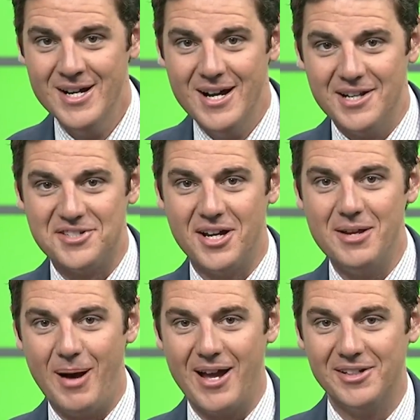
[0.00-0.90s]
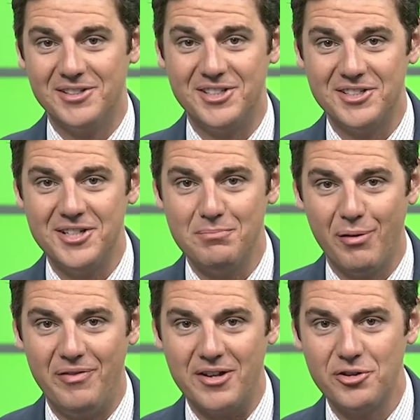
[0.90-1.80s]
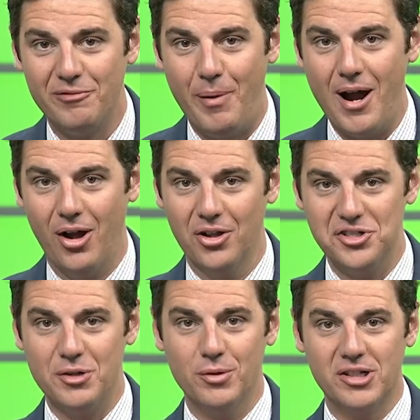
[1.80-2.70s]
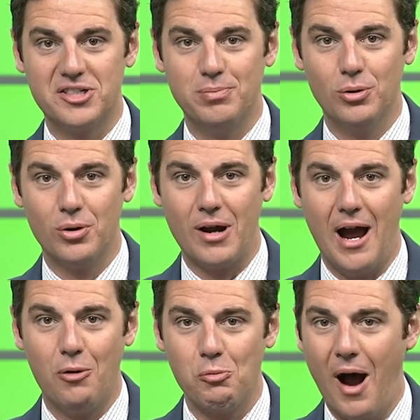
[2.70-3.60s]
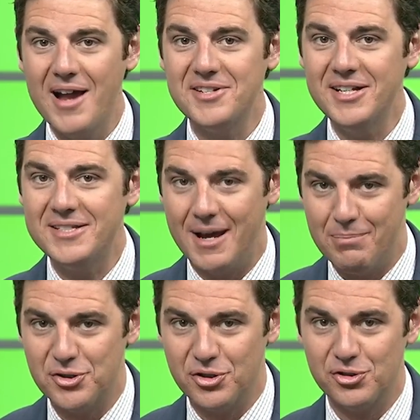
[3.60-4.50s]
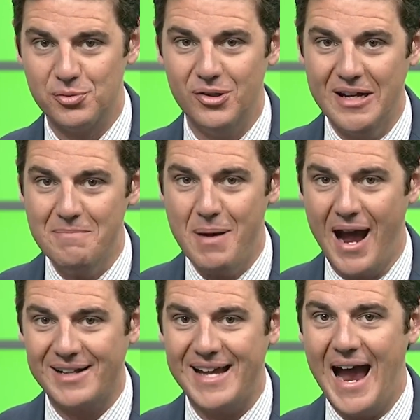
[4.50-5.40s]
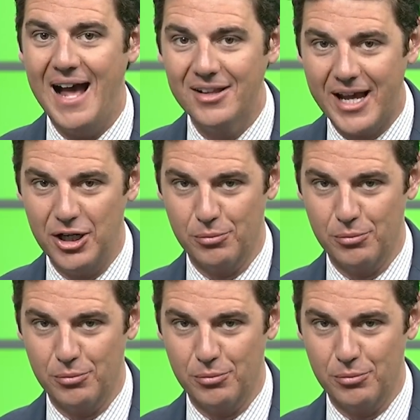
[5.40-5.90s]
A study by an assistant professor of biology will explore how rising temperatures will impact alligator